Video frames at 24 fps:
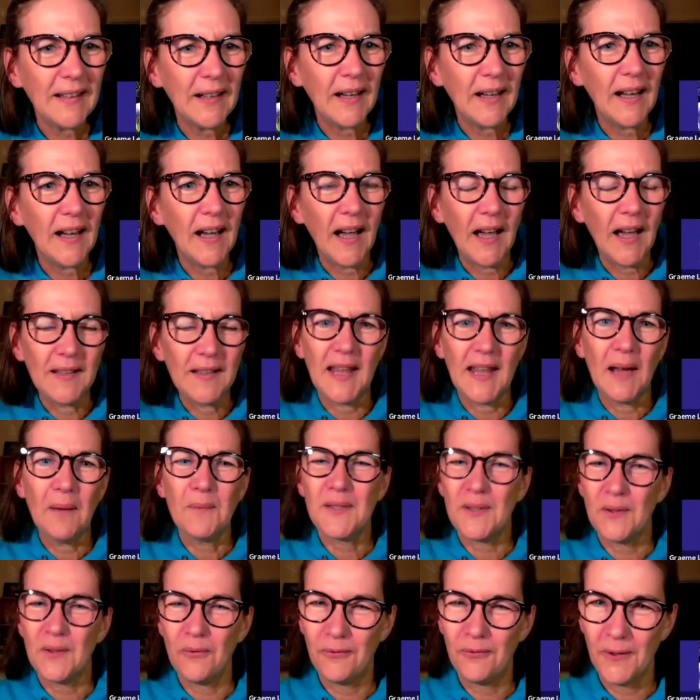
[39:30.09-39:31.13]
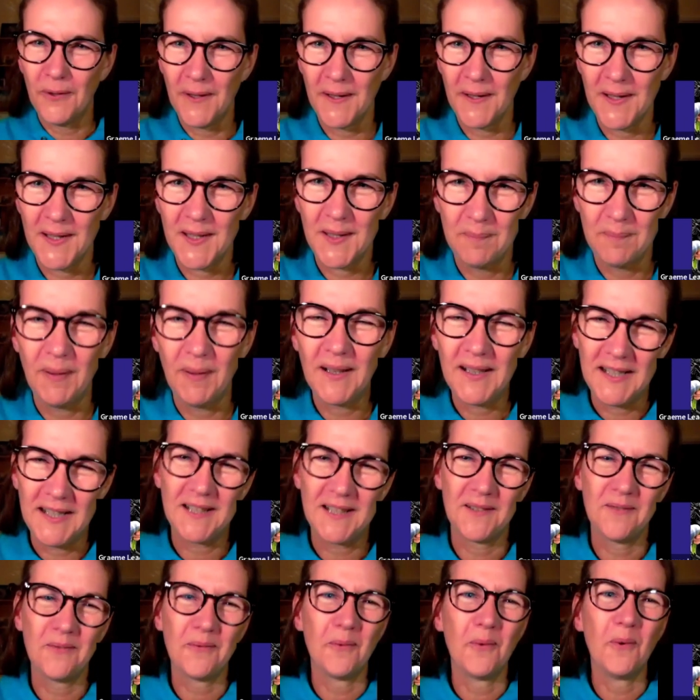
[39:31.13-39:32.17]
Uh, and that was the first
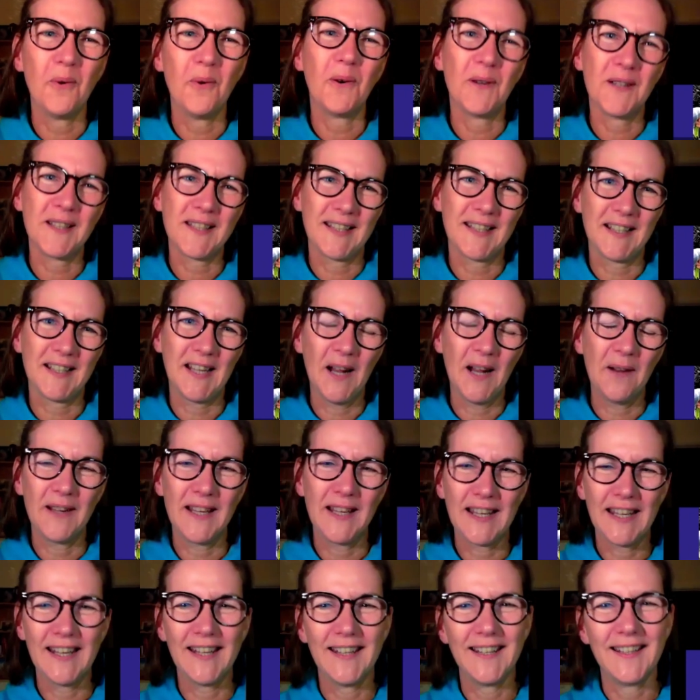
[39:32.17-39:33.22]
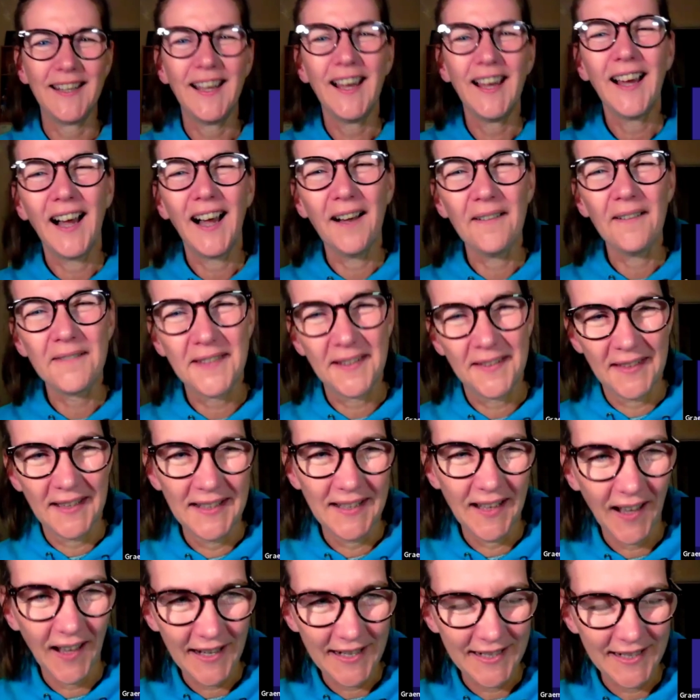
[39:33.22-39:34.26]
bucket of water going in after
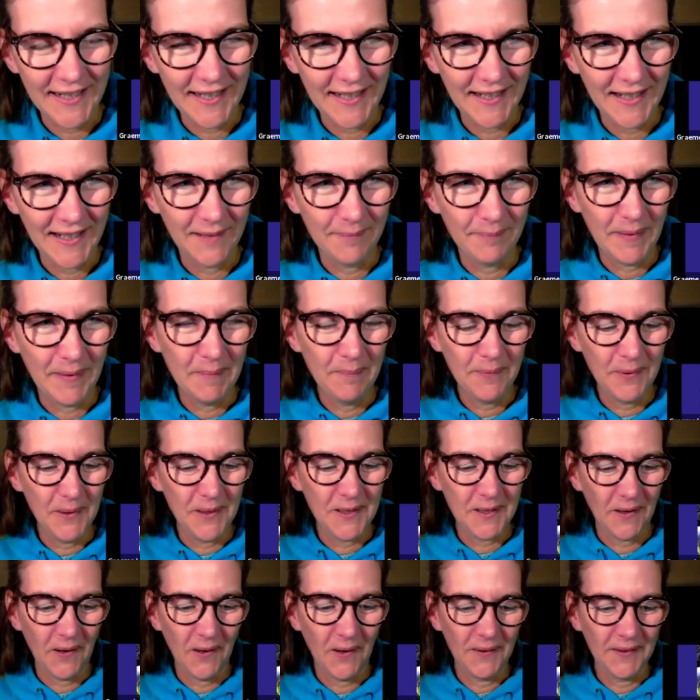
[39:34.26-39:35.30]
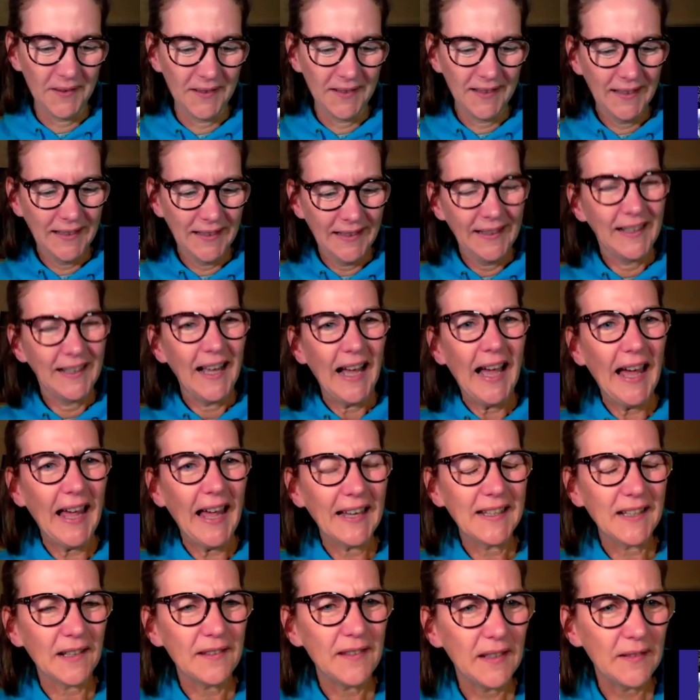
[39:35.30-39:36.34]
the lining had been put on.
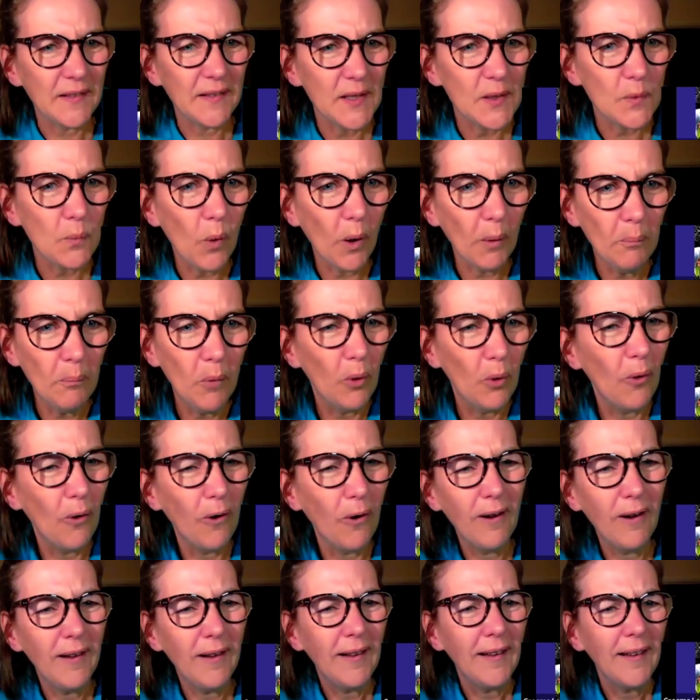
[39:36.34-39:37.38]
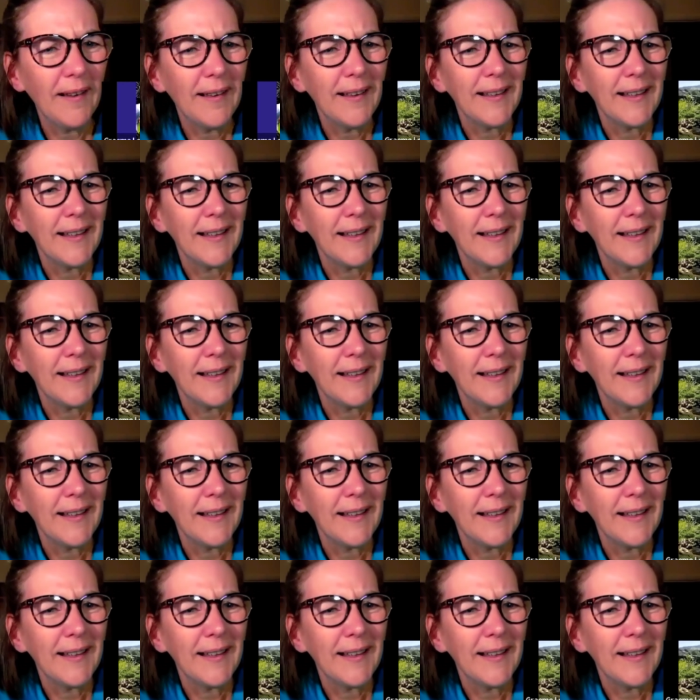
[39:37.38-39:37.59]
And I think there's one more.